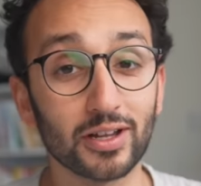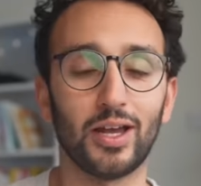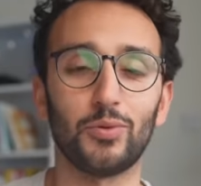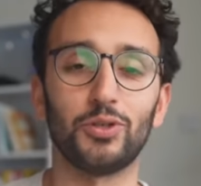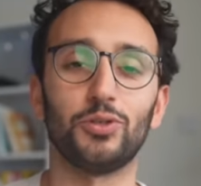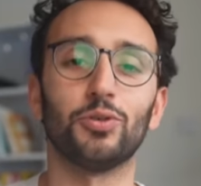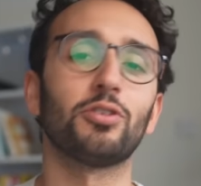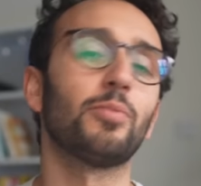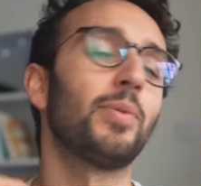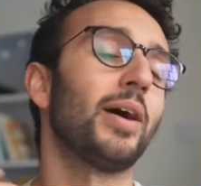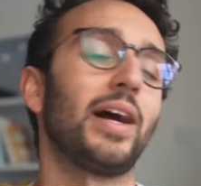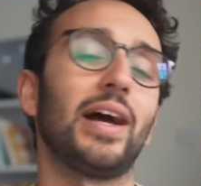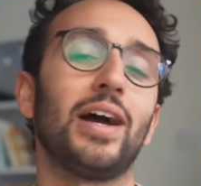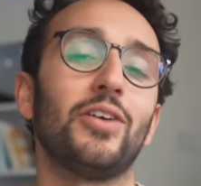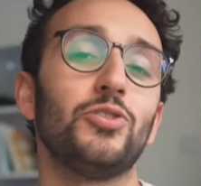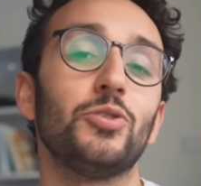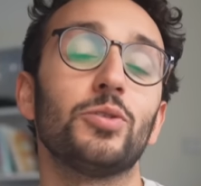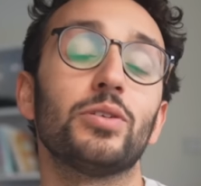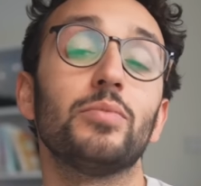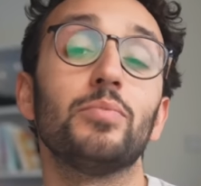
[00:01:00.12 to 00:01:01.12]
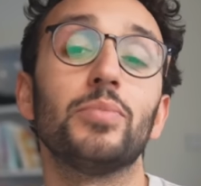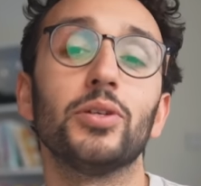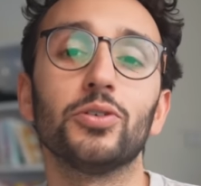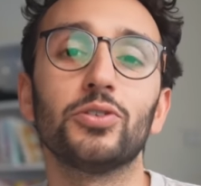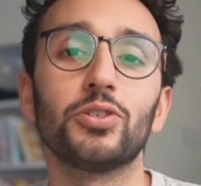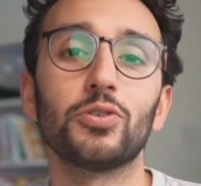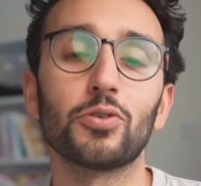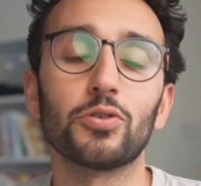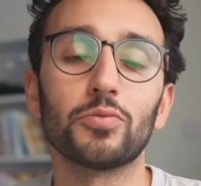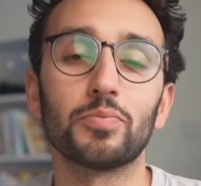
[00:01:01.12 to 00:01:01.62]
and we talk about how you can
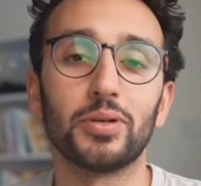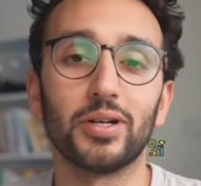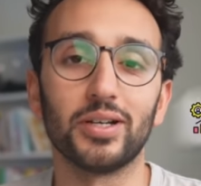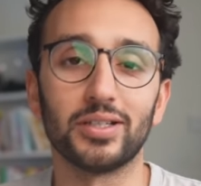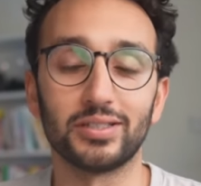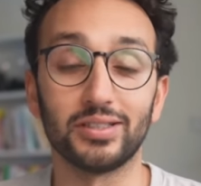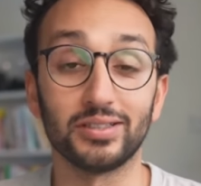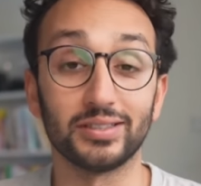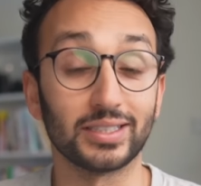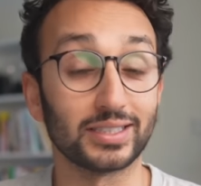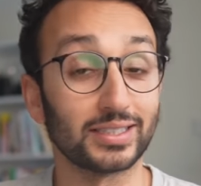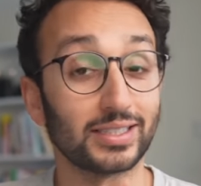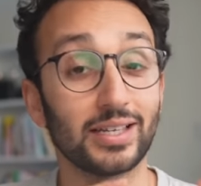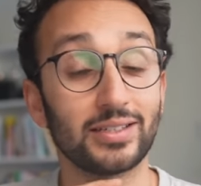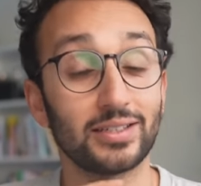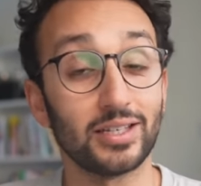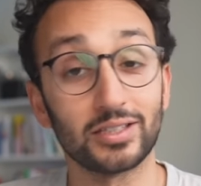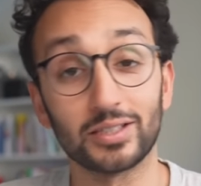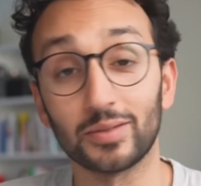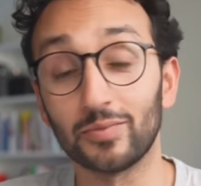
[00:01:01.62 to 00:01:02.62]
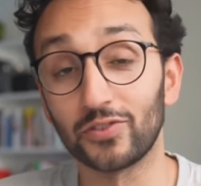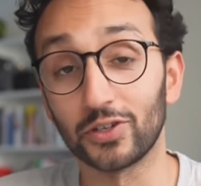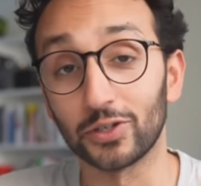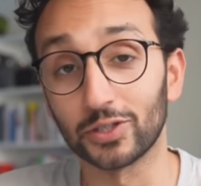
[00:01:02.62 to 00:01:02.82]
build your own personal success system for